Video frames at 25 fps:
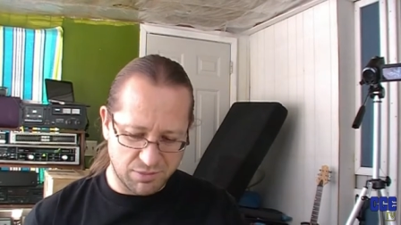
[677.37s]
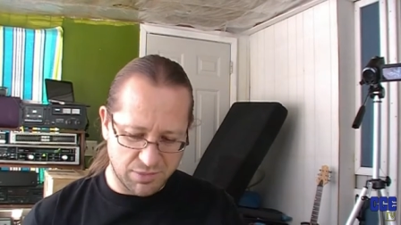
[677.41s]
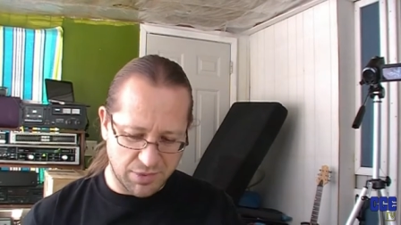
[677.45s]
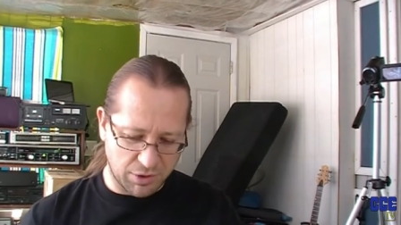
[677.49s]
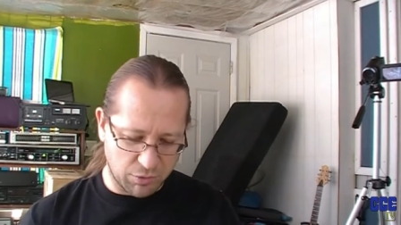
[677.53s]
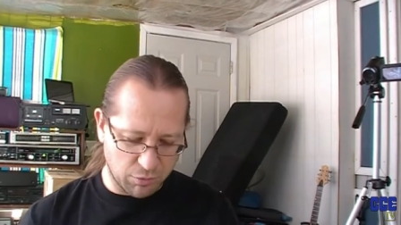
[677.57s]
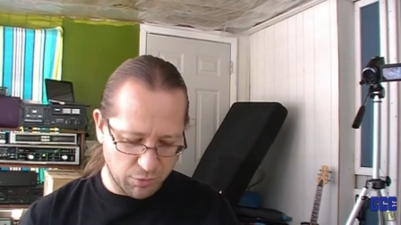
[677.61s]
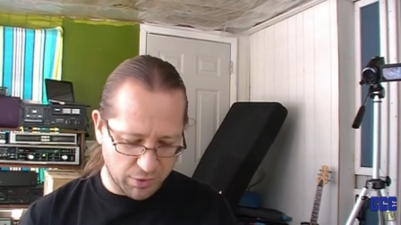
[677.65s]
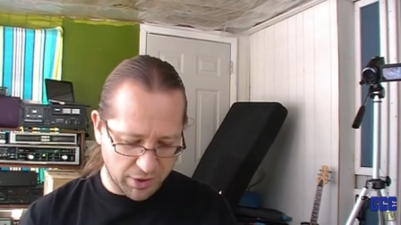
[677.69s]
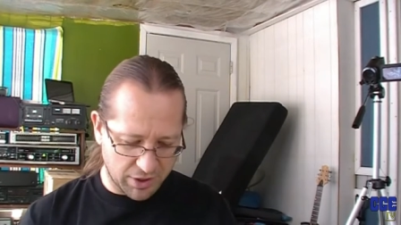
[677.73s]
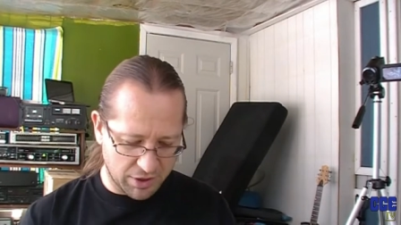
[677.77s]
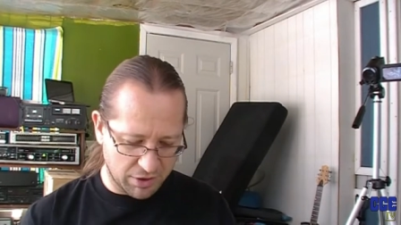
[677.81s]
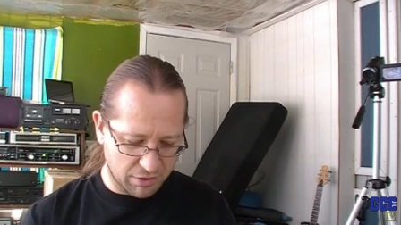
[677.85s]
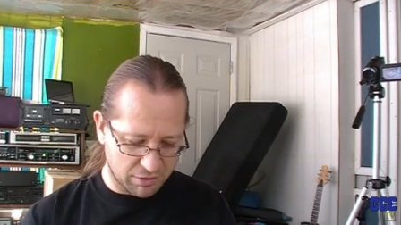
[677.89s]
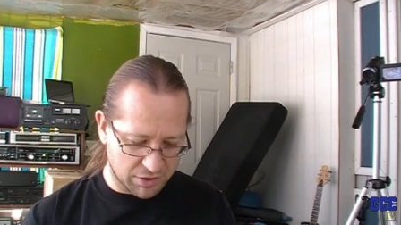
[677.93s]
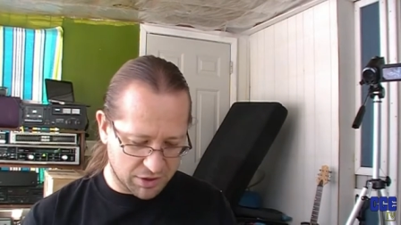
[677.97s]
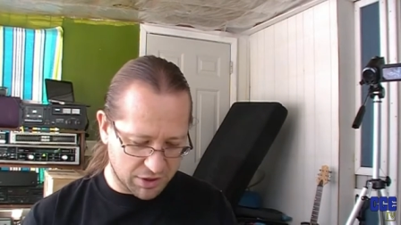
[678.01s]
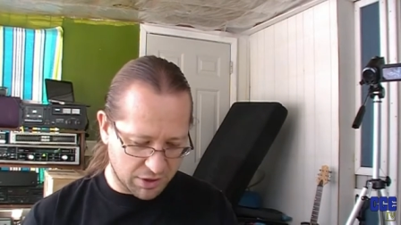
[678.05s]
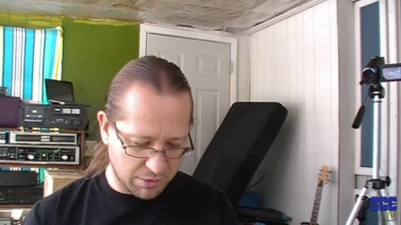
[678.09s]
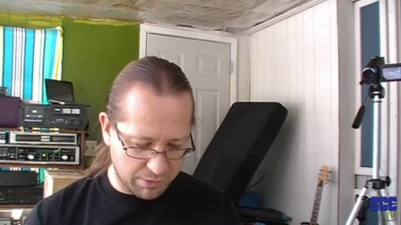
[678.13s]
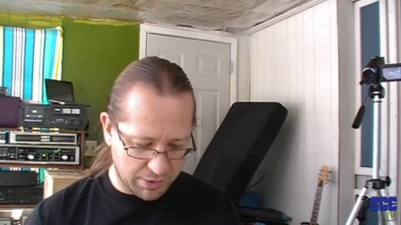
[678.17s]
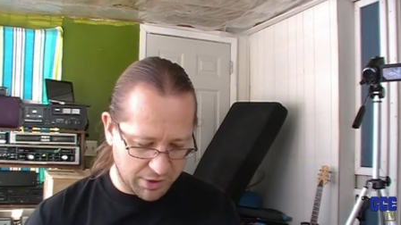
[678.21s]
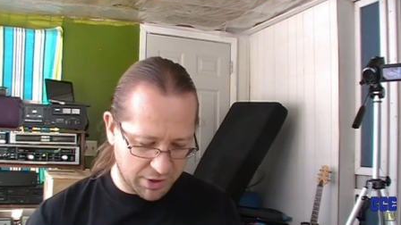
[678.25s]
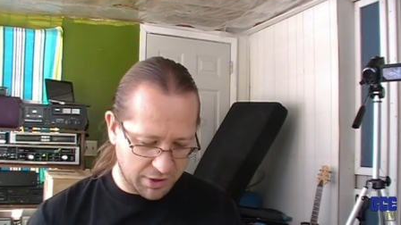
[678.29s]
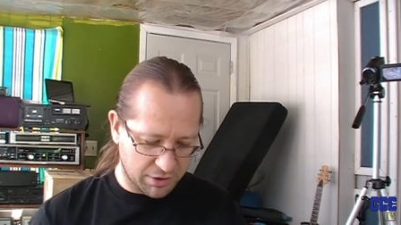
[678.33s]
like Windows
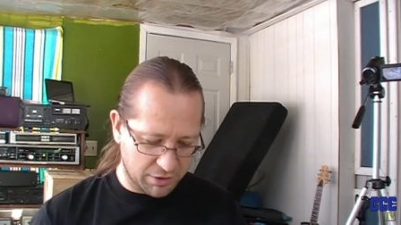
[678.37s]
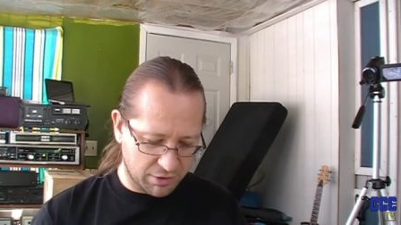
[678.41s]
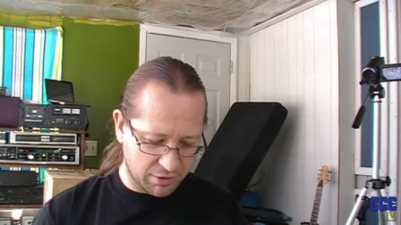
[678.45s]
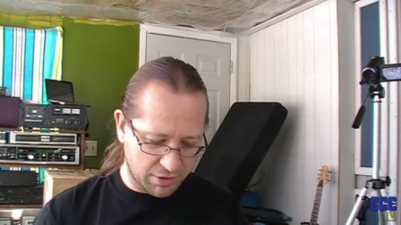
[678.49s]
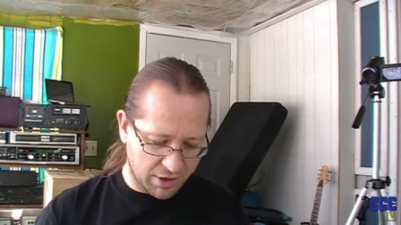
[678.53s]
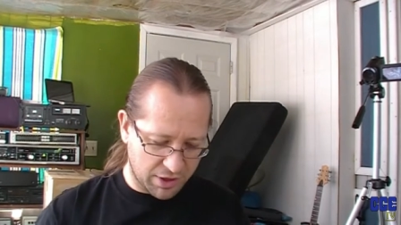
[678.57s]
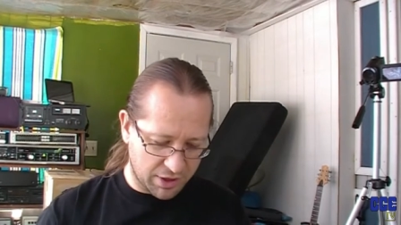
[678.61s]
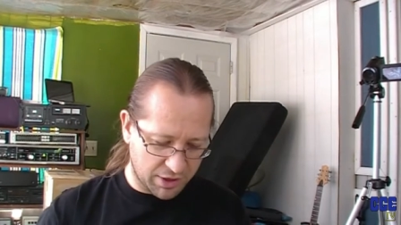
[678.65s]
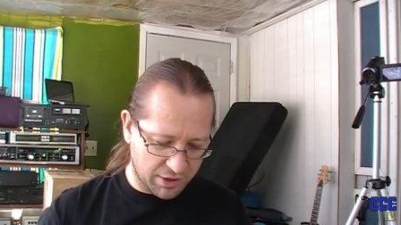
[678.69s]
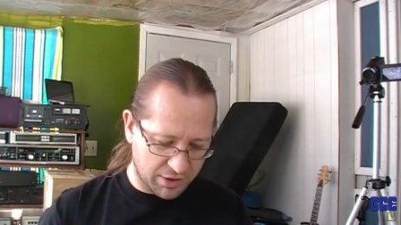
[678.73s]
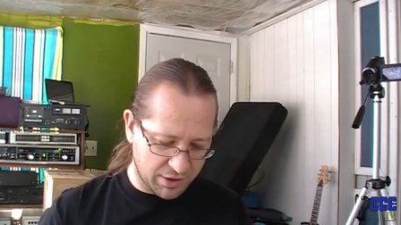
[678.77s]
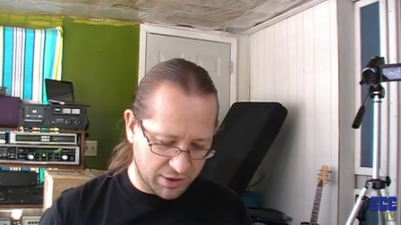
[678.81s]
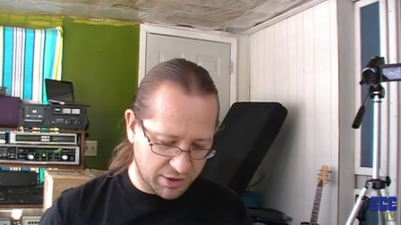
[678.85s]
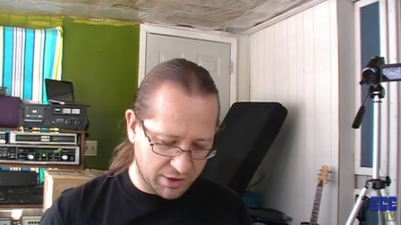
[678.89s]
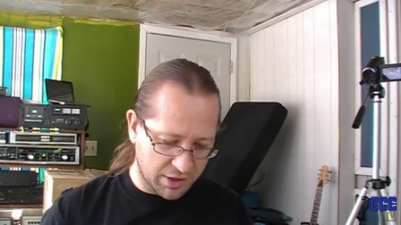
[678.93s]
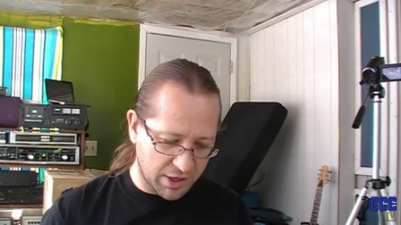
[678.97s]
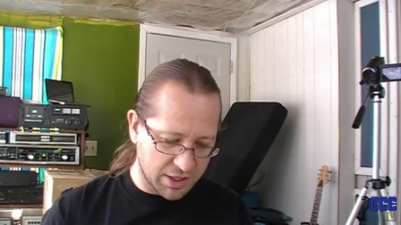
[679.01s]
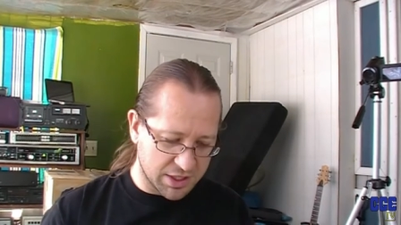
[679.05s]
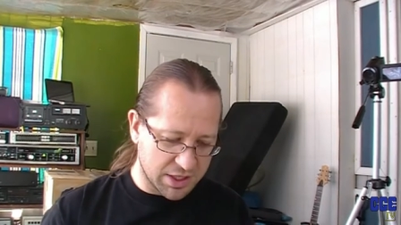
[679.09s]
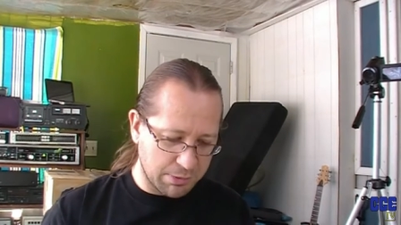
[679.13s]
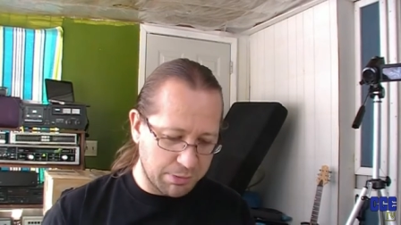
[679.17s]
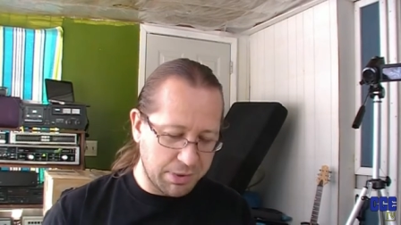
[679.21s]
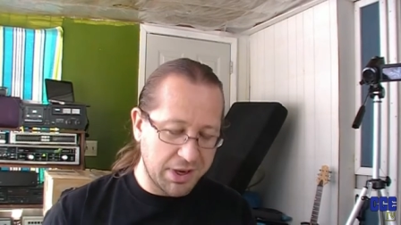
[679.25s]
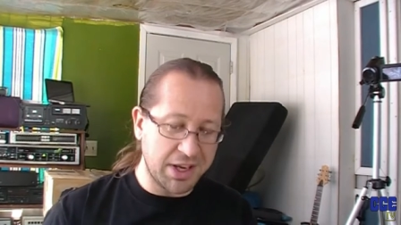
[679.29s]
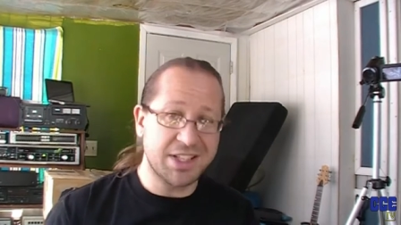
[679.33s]
computer or anything,
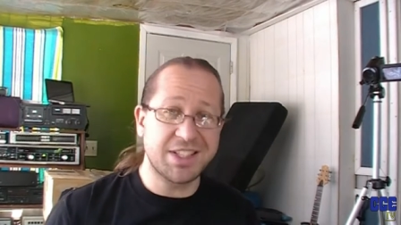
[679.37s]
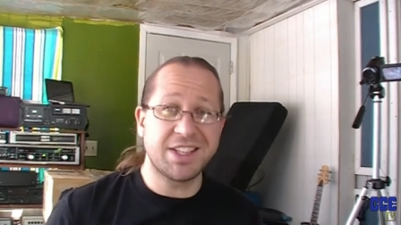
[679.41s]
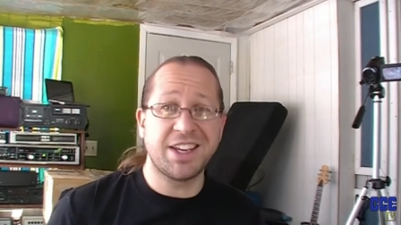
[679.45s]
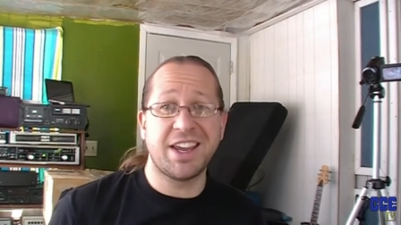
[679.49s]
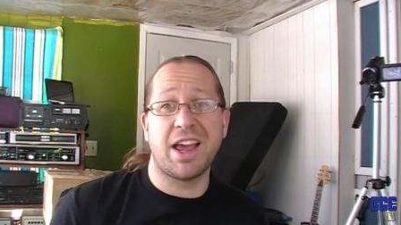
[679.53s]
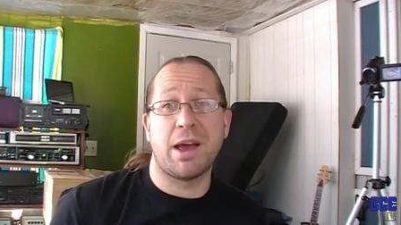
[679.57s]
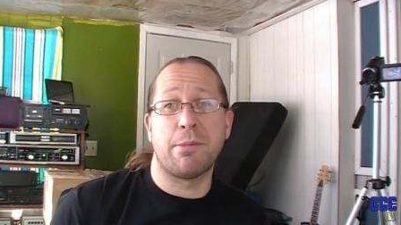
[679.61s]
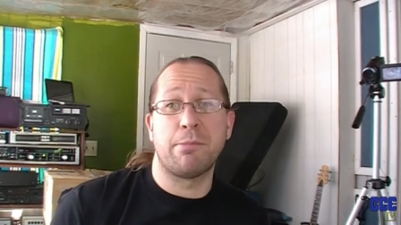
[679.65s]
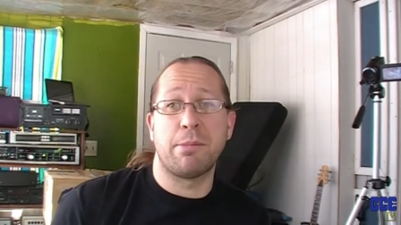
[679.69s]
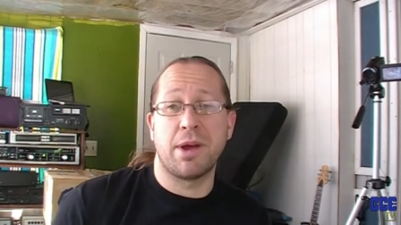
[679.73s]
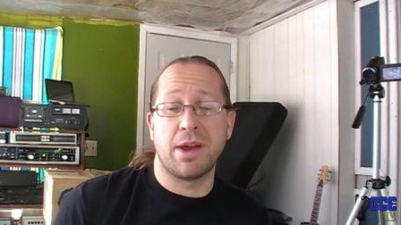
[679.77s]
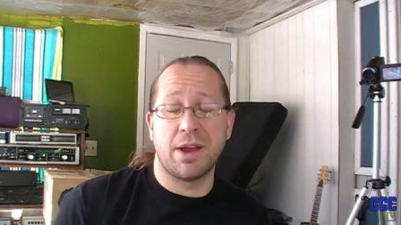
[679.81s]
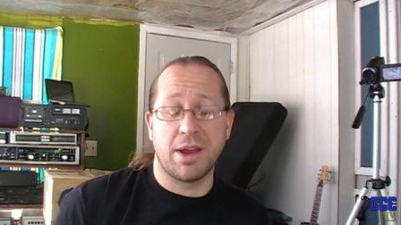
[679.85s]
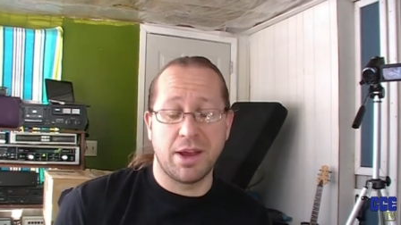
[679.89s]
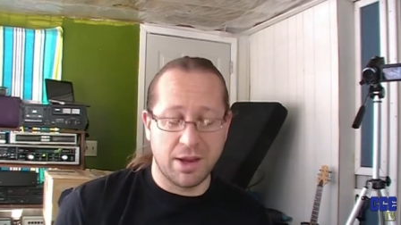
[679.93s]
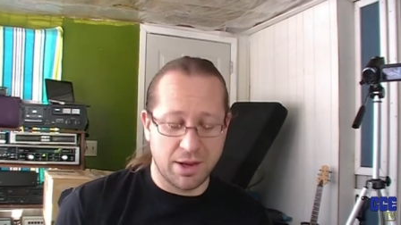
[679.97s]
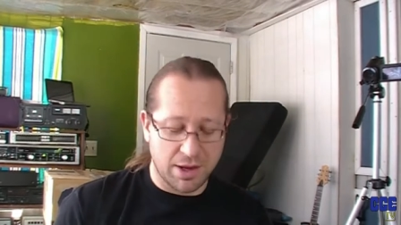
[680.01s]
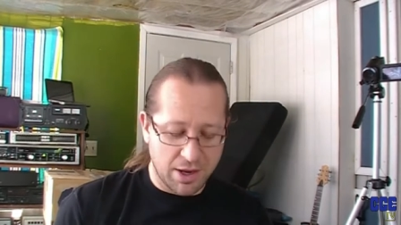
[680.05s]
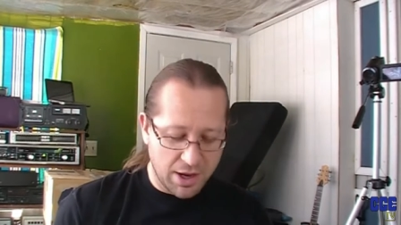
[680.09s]
it's a PCM,